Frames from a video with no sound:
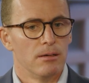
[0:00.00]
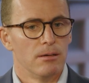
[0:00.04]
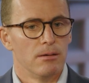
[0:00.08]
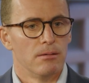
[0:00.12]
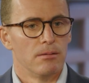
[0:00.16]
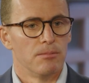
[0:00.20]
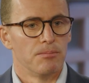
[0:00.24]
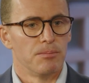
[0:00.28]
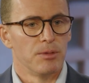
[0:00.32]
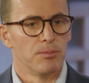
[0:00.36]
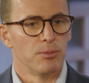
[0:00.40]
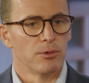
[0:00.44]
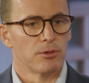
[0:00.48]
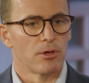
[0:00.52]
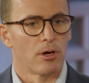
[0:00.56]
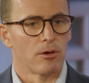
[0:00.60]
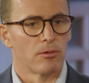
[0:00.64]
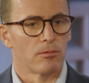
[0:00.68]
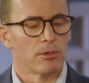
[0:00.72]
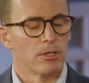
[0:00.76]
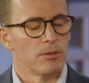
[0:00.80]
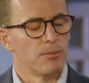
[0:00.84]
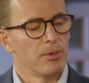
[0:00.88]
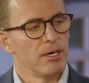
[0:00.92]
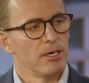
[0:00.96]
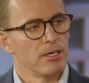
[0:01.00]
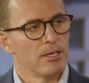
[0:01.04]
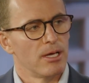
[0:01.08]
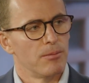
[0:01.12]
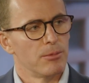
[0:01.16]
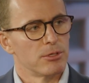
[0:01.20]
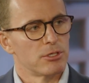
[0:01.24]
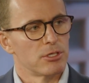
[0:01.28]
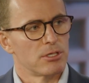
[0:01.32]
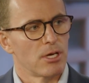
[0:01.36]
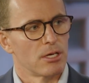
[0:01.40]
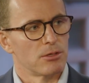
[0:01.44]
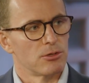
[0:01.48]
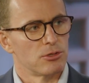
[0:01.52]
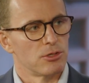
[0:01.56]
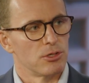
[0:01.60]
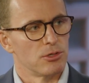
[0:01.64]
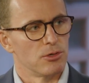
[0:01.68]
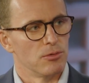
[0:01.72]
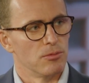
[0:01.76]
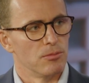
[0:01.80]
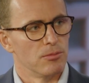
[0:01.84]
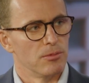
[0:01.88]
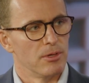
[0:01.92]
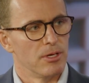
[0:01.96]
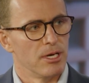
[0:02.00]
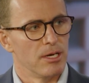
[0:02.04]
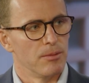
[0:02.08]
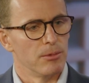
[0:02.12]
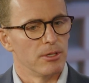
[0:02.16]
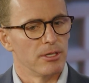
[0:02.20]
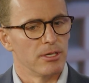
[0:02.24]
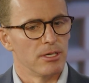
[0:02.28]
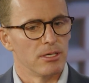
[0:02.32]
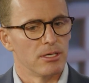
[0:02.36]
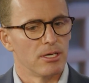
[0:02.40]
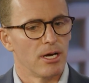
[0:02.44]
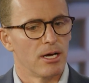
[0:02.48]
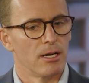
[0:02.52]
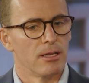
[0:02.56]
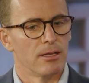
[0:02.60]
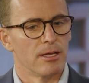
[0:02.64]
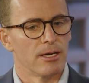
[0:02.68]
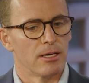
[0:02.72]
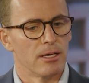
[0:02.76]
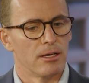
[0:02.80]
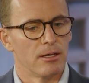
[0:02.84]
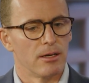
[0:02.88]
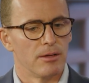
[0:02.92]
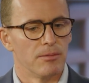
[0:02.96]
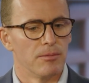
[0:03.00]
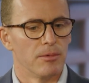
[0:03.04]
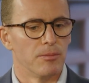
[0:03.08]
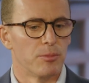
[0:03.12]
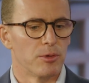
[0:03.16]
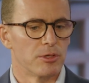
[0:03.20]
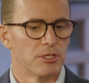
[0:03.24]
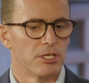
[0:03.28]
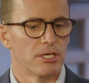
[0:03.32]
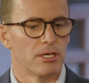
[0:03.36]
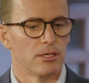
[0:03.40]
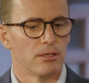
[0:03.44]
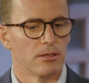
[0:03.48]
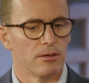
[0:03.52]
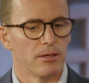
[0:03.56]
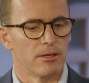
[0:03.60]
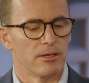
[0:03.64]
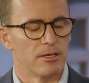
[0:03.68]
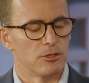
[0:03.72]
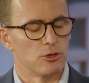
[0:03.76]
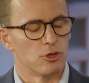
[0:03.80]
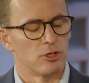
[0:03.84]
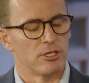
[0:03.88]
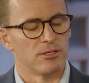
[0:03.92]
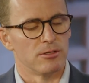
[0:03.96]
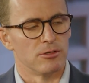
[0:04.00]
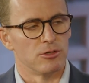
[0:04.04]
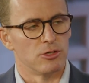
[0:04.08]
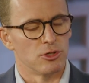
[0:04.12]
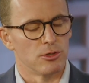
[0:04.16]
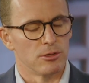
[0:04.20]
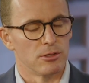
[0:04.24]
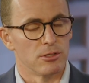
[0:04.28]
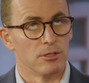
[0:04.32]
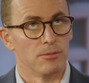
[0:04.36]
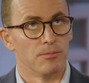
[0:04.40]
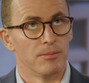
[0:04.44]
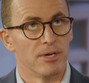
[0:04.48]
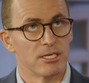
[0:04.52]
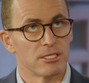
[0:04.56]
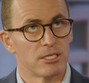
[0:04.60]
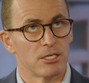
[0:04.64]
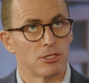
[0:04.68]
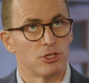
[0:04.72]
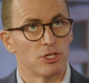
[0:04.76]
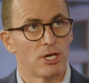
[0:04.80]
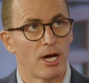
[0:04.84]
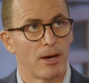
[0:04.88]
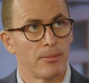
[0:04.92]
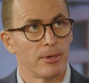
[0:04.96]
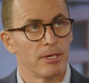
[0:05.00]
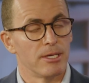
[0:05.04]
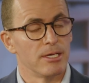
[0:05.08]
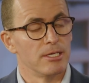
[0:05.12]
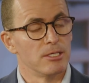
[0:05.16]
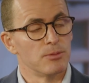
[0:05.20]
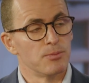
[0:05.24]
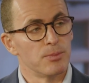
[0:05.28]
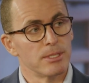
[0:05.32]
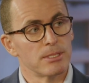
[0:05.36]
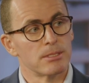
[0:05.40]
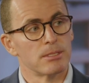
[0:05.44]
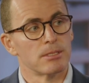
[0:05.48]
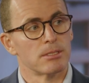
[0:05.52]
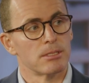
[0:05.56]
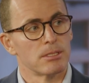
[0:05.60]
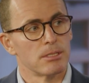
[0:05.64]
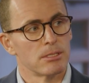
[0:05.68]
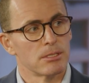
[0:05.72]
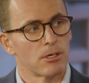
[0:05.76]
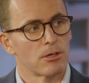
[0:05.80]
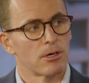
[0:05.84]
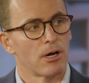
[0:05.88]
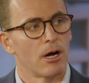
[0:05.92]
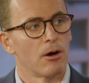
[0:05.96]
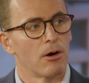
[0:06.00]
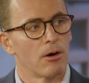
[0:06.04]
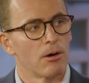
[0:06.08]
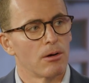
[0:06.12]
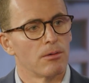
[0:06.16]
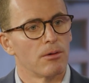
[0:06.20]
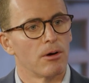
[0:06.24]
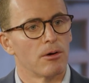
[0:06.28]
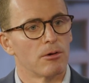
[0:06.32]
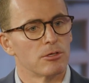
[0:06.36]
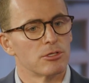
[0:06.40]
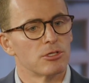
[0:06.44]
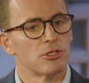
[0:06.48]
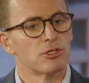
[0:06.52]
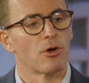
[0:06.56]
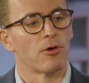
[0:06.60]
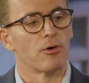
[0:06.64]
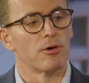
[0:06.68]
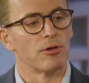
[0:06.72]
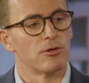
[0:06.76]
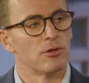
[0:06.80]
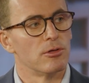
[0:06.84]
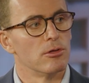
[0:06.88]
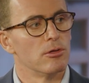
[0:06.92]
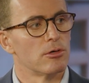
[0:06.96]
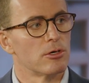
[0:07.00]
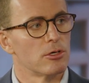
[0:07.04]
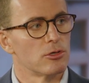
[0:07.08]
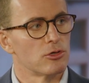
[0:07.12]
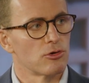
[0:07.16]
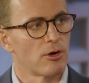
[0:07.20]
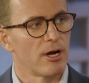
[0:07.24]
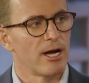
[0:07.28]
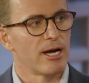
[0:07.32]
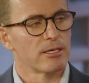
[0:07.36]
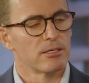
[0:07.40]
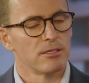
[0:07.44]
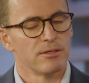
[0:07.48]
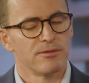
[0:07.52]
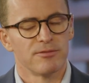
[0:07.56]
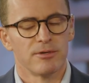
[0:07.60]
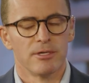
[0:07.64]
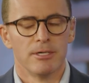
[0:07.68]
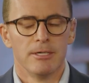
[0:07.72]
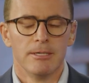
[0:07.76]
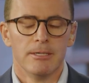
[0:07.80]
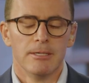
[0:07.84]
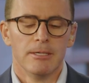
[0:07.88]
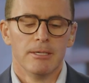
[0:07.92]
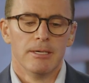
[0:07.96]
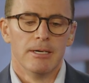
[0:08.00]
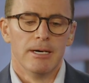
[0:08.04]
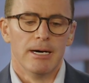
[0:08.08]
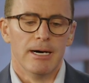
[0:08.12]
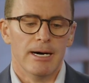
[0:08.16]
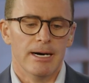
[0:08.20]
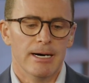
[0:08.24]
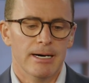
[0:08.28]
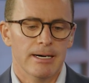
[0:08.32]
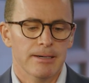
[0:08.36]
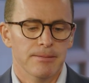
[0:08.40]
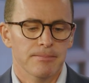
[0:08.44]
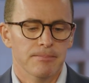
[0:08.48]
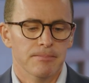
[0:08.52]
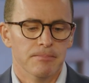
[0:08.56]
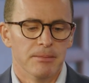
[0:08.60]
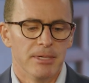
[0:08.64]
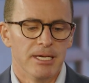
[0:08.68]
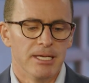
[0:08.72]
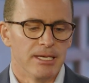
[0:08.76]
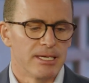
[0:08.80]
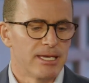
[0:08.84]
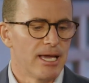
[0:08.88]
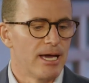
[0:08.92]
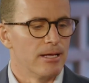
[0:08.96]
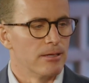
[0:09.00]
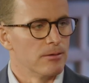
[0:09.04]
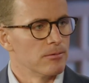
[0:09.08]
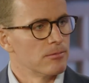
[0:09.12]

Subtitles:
people aren't really paying that much attention to, namely kind of like, in particular, I think domestic Japanese businesses are starting to look attractive. And again,